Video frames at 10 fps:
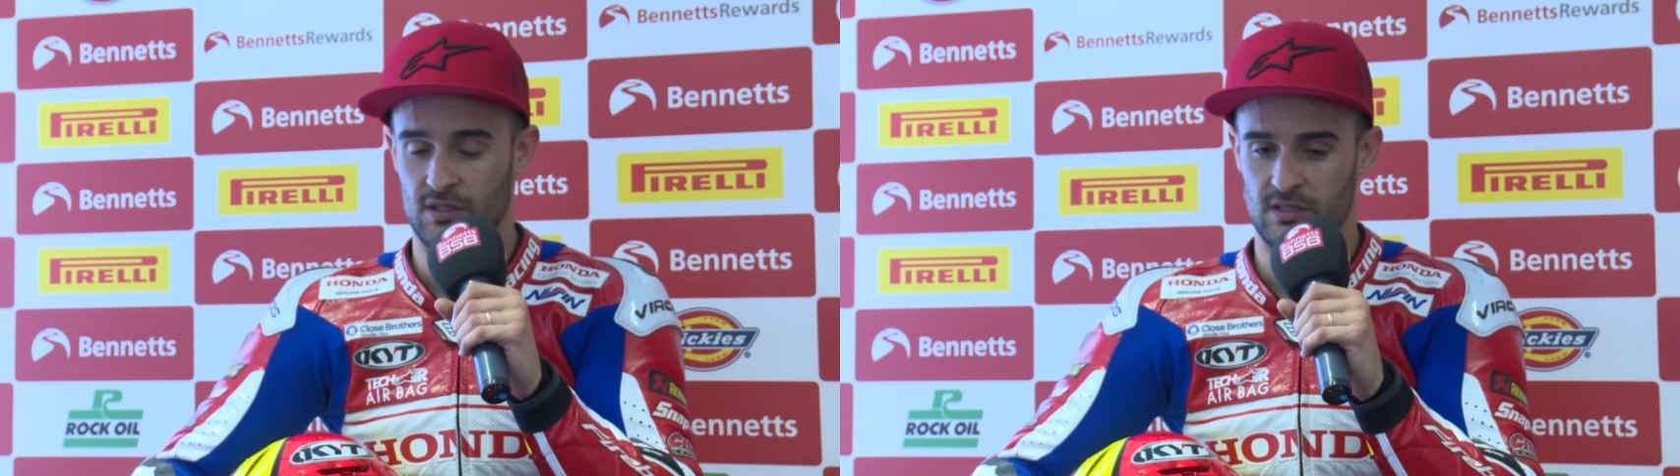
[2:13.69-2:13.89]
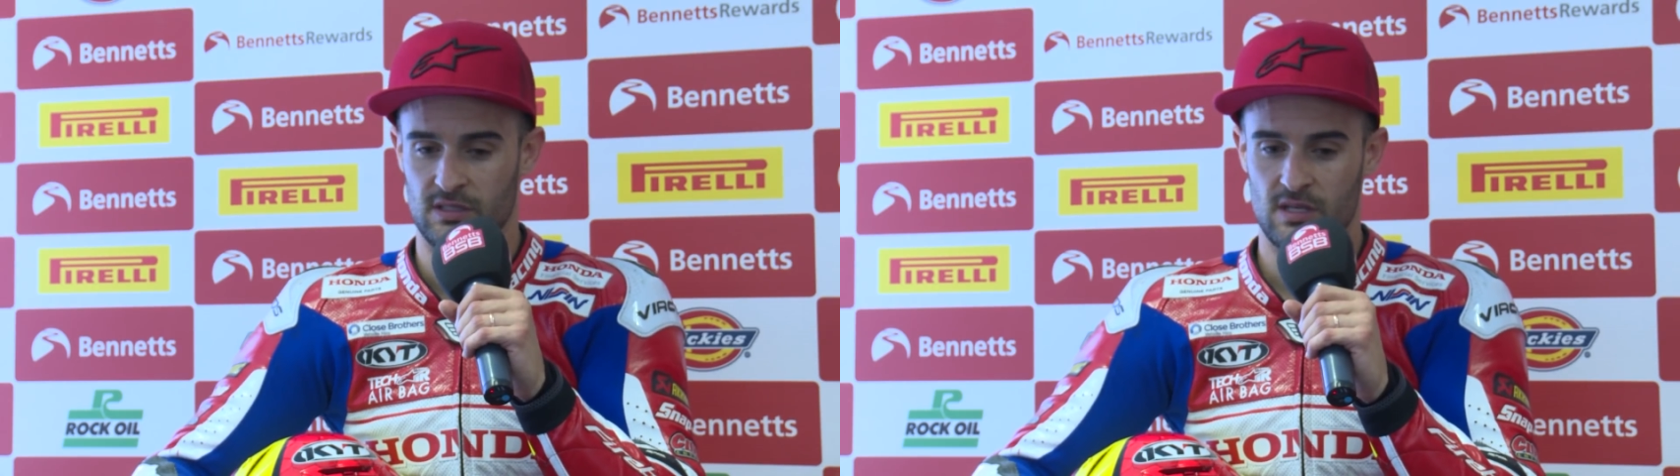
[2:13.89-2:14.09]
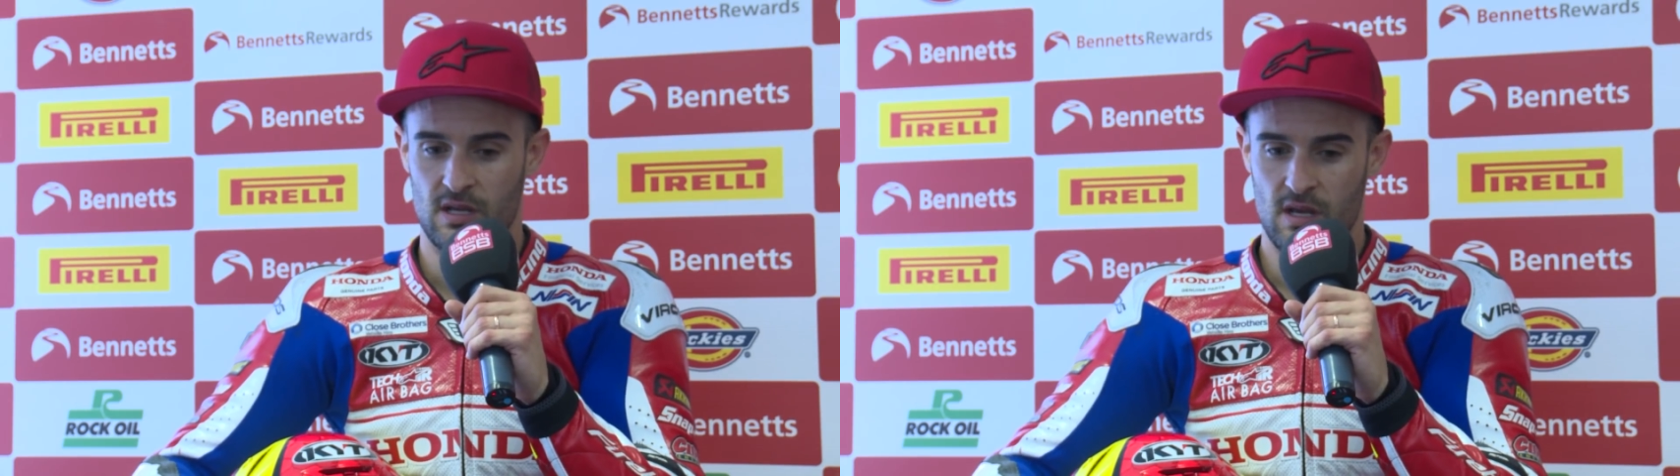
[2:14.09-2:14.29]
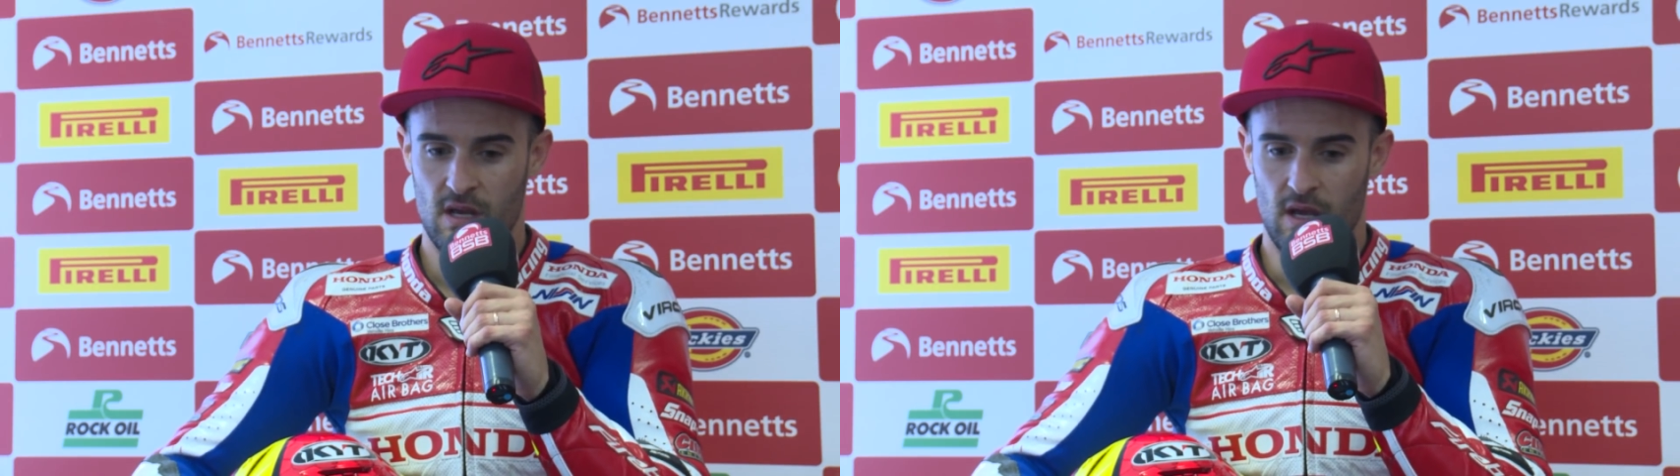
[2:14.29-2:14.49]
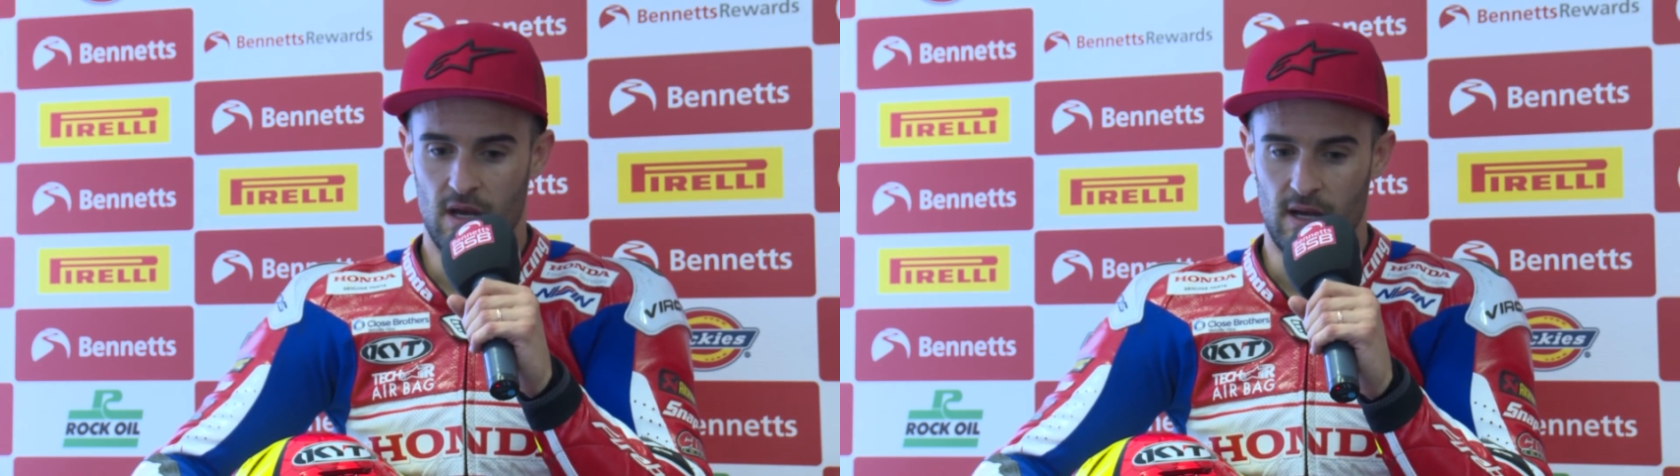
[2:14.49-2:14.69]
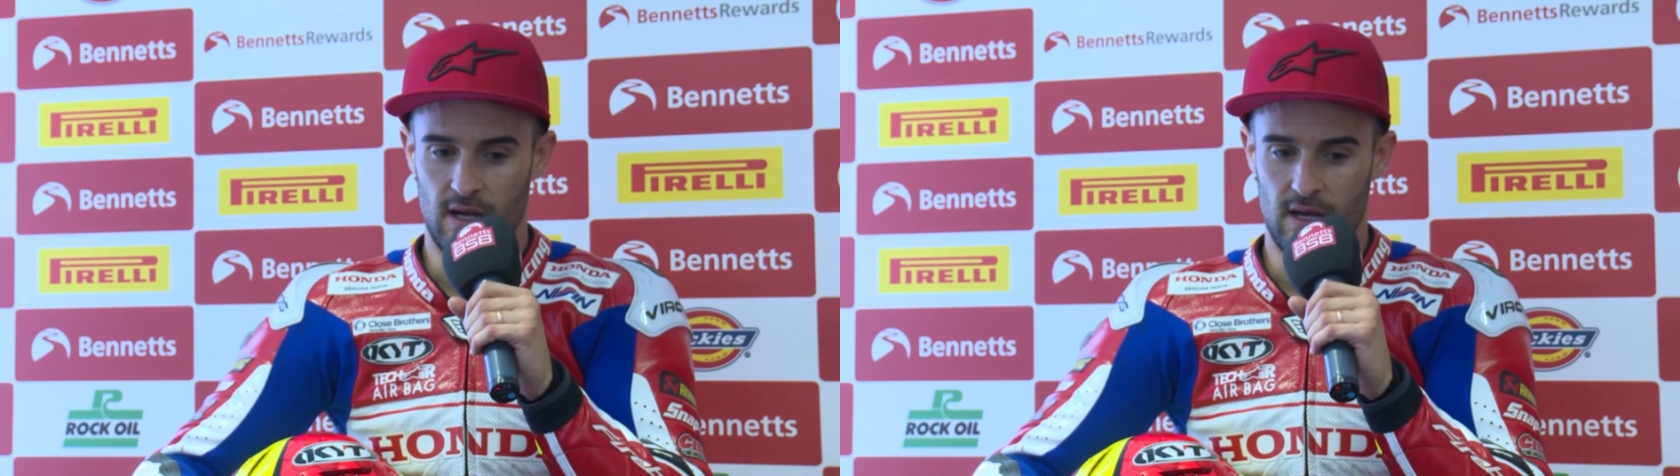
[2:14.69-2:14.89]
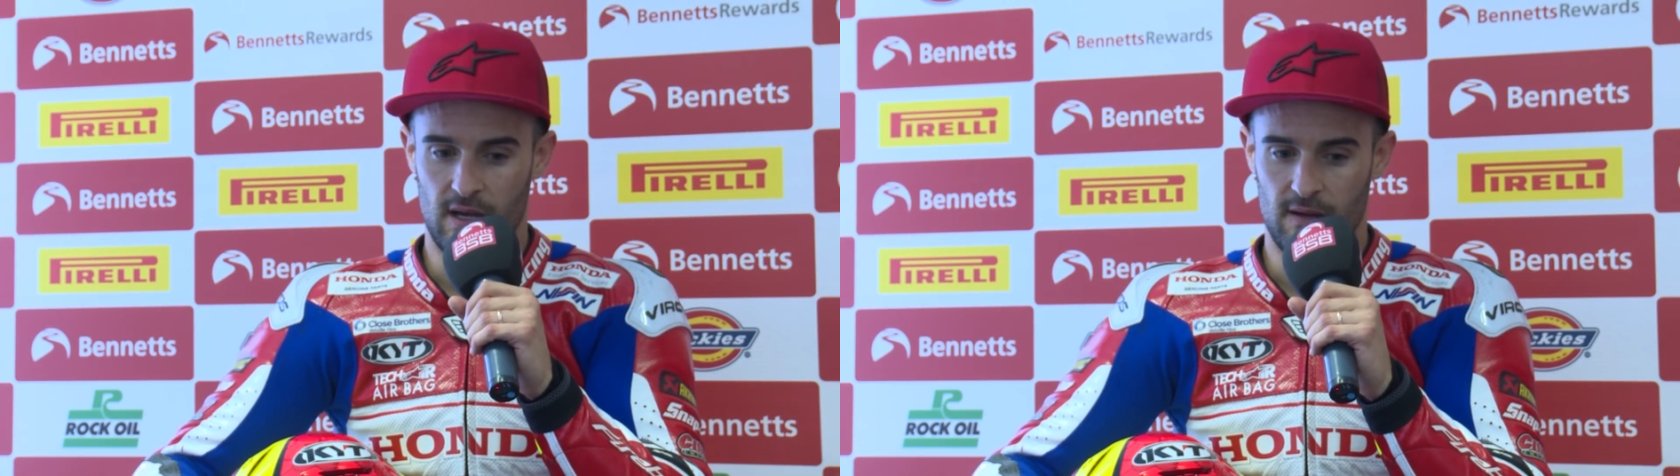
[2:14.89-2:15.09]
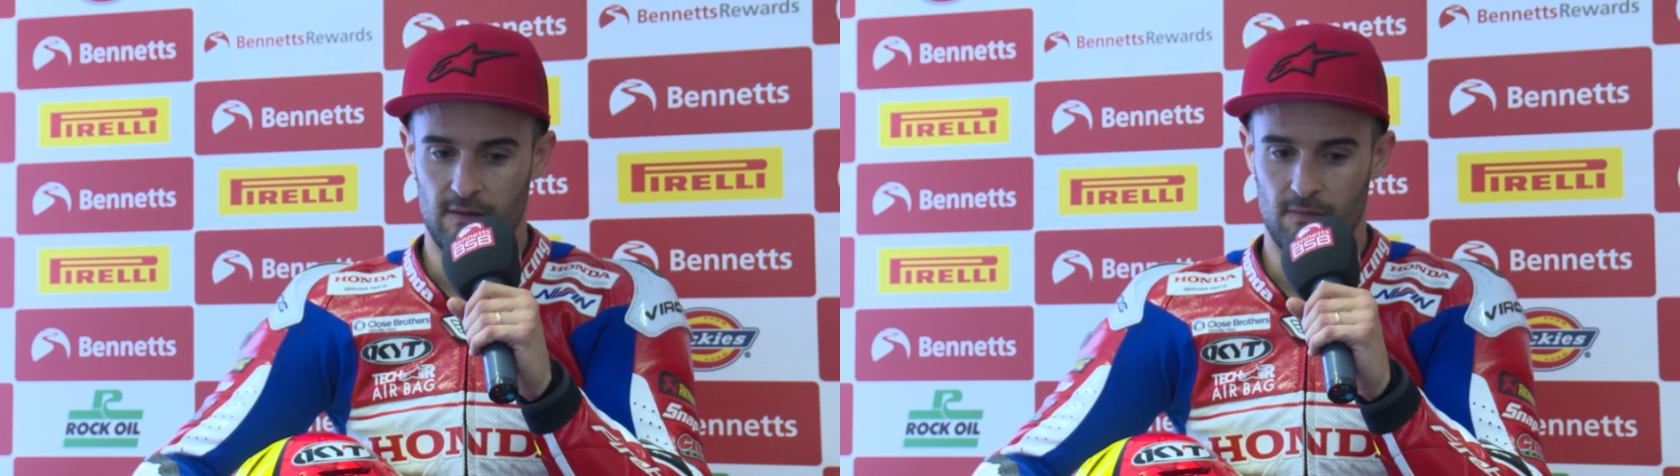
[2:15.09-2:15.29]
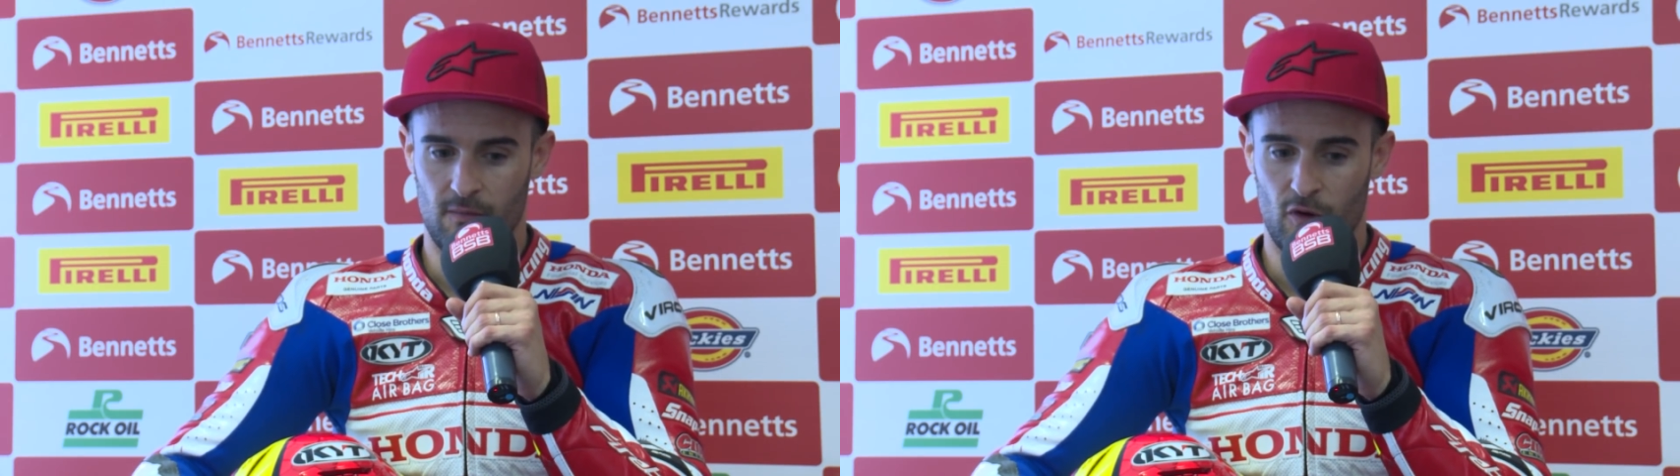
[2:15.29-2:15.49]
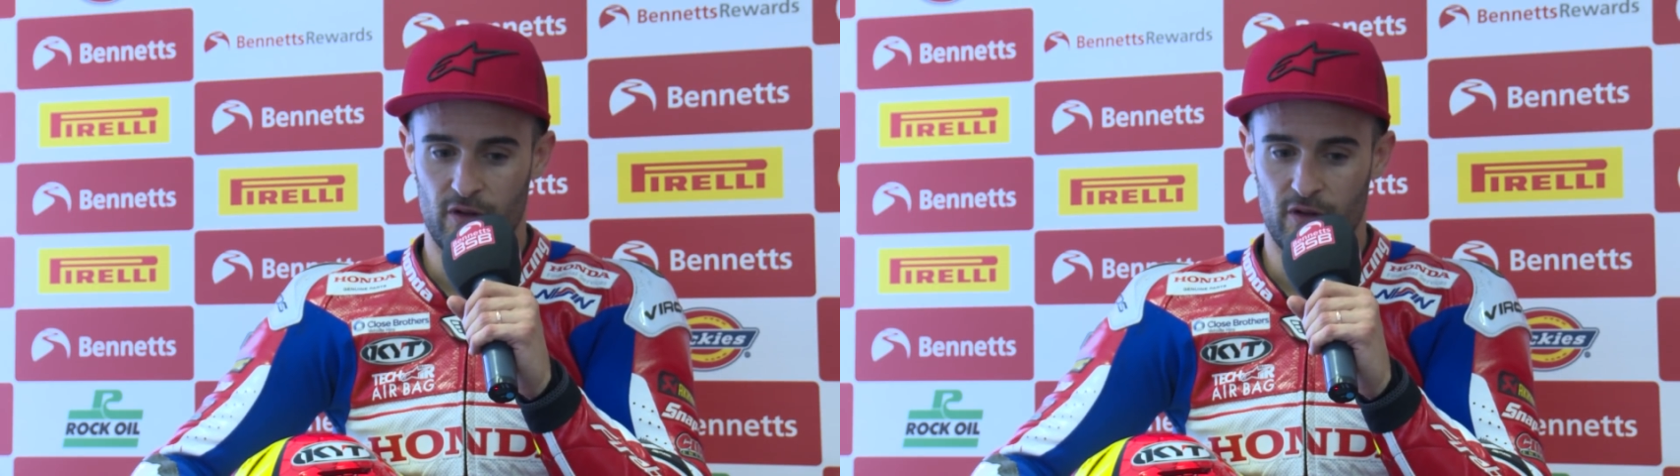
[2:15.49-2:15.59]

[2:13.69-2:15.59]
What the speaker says: It's more